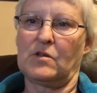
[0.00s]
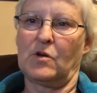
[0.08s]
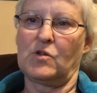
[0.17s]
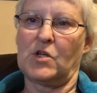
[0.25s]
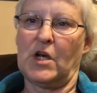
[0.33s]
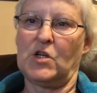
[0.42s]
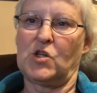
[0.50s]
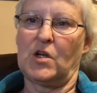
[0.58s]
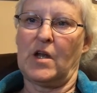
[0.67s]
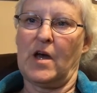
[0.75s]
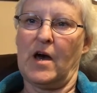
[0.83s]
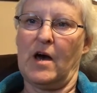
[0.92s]

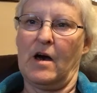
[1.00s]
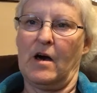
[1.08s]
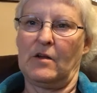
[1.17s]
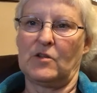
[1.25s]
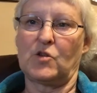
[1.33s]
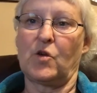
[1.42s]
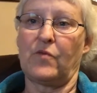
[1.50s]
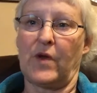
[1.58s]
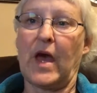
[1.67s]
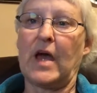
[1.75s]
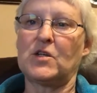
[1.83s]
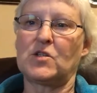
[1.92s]
Association had a
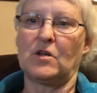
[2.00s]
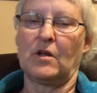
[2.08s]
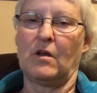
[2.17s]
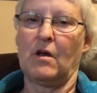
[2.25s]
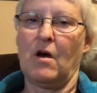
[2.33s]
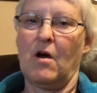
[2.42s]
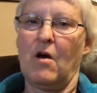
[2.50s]
certification